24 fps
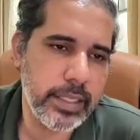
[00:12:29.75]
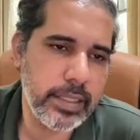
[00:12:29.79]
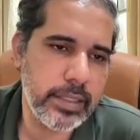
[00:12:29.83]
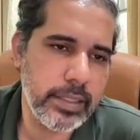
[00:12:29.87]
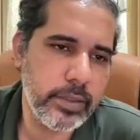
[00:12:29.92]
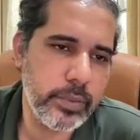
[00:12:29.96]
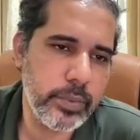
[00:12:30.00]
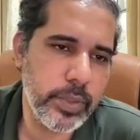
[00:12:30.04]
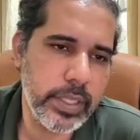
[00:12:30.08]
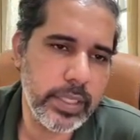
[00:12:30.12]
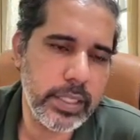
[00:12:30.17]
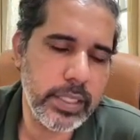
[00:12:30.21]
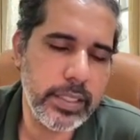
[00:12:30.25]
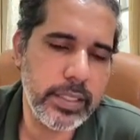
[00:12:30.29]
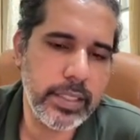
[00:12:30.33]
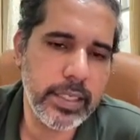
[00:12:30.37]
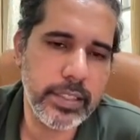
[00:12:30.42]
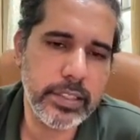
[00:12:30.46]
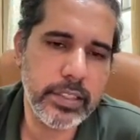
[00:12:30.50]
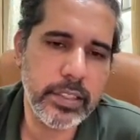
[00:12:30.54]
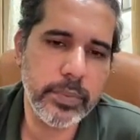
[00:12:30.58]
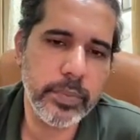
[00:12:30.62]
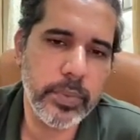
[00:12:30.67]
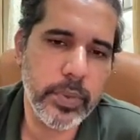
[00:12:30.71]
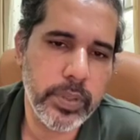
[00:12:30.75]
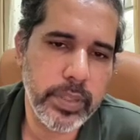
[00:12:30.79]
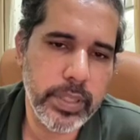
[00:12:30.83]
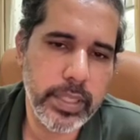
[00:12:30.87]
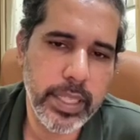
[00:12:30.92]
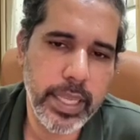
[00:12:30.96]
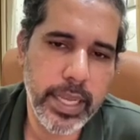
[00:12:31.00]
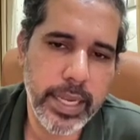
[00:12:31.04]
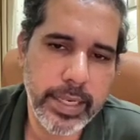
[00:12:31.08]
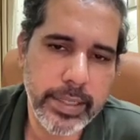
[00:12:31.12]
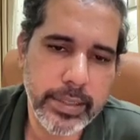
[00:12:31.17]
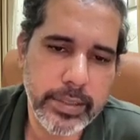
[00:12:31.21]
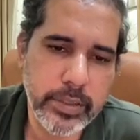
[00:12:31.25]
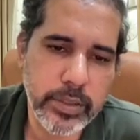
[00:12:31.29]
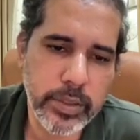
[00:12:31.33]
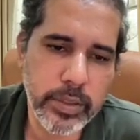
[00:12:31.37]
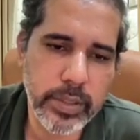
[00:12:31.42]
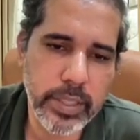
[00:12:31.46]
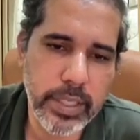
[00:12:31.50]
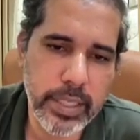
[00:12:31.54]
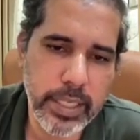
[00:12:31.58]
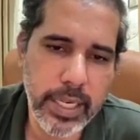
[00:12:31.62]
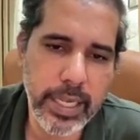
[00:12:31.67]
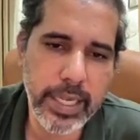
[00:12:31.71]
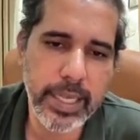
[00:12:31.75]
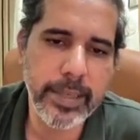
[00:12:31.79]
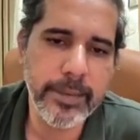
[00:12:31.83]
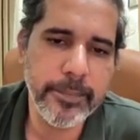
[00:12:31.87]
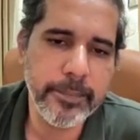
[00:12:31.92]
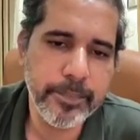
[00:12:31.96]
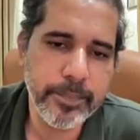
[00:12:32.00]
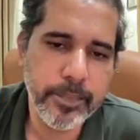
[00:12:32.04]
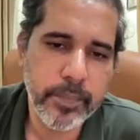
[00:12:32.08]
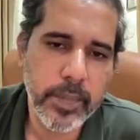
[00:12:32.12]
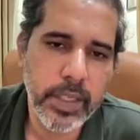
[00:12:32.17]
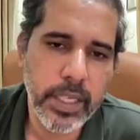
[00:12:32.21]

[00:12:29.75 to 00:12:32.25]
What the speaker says: I'll quickly touch upon that. So Gray